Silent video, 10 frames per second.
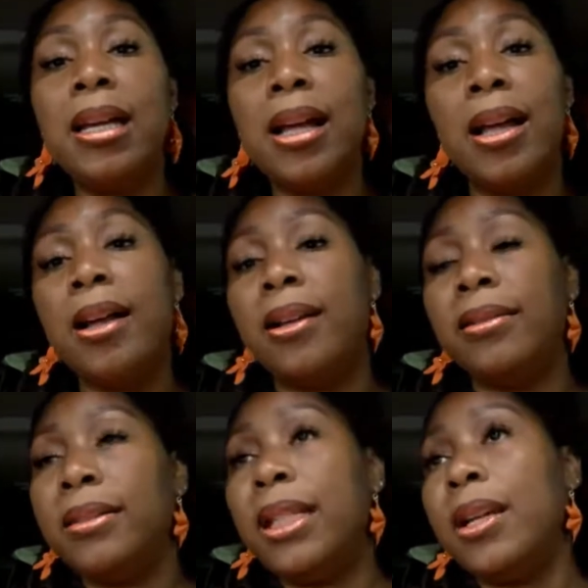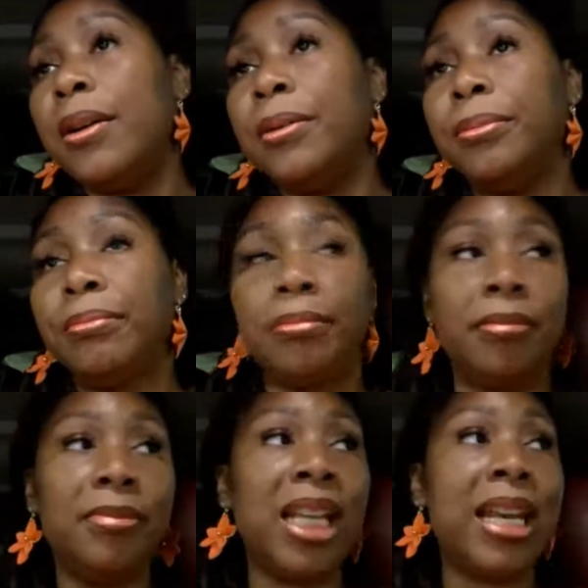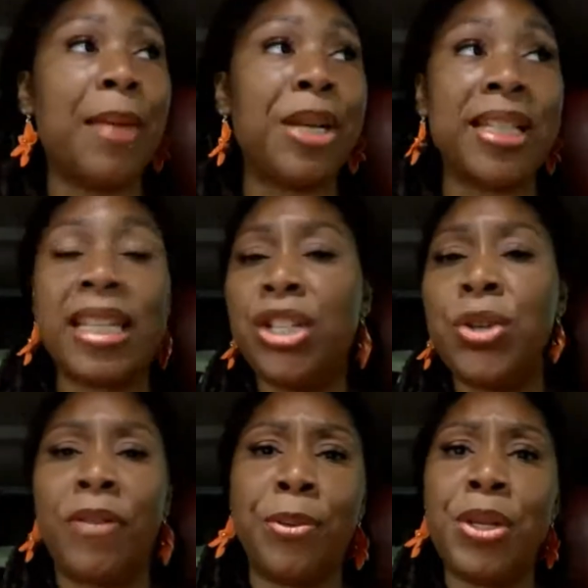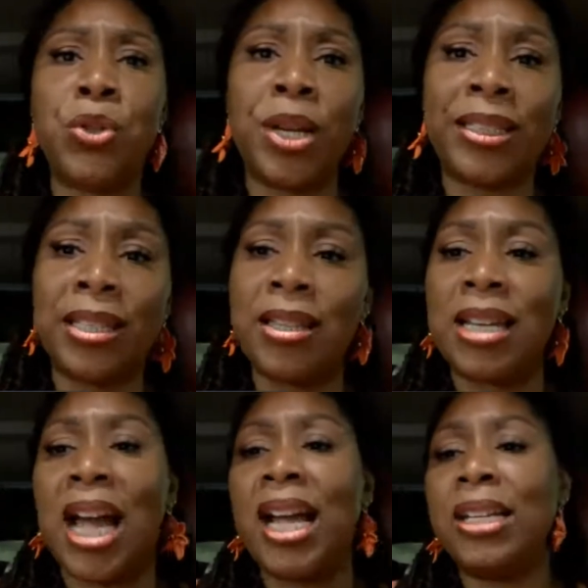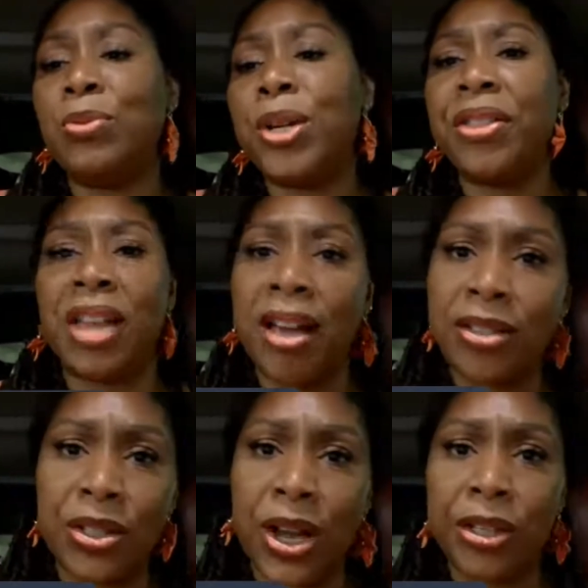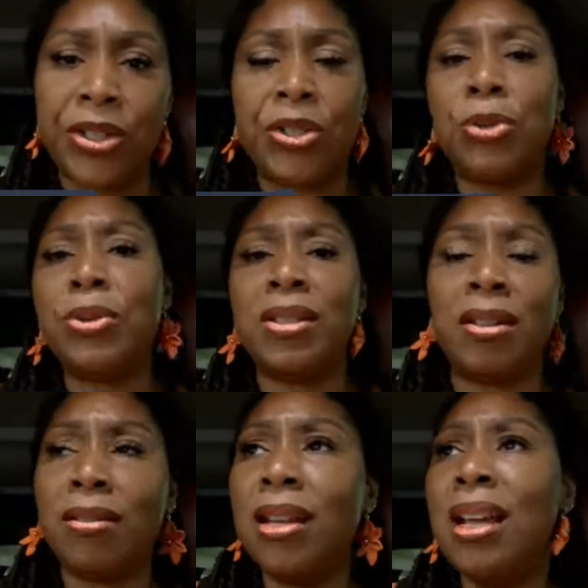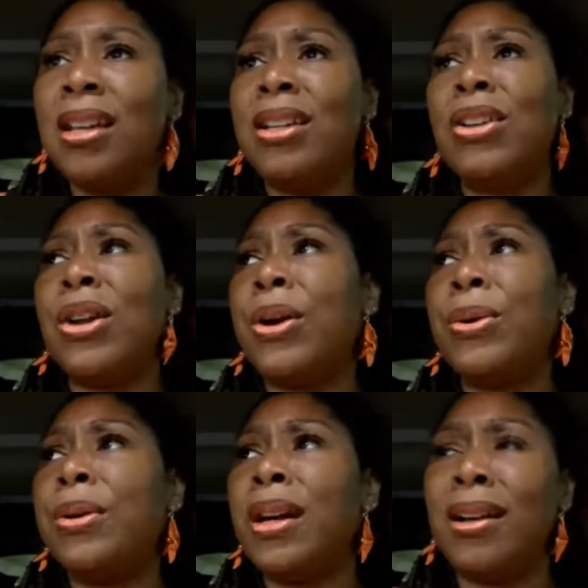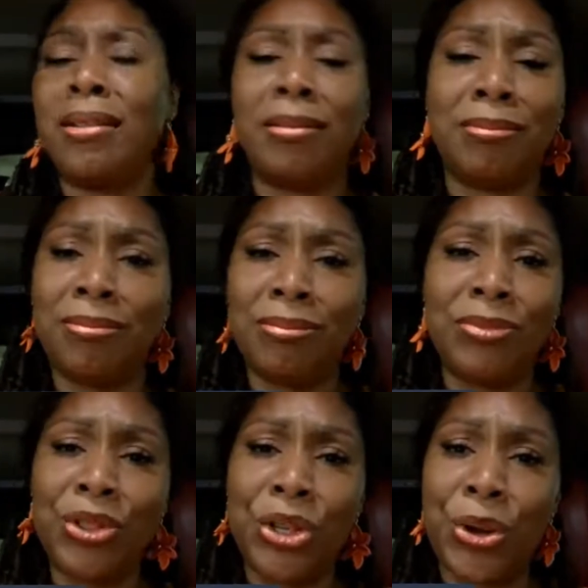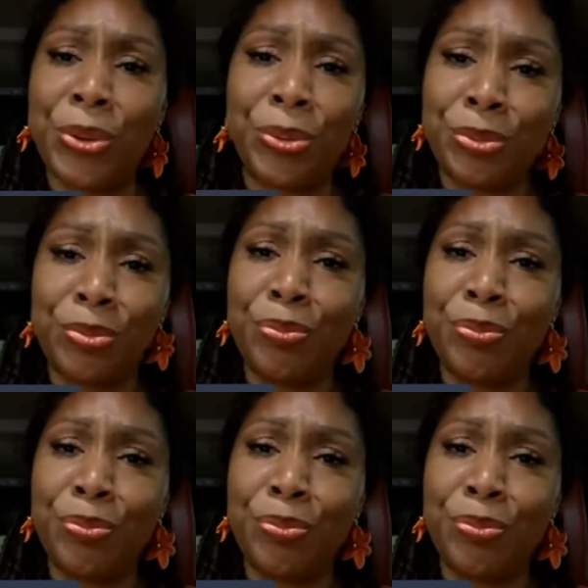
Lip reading: and I'm not saying you have to be dressed to the nine and wearing $1,000 suits and, you know, uh, you know,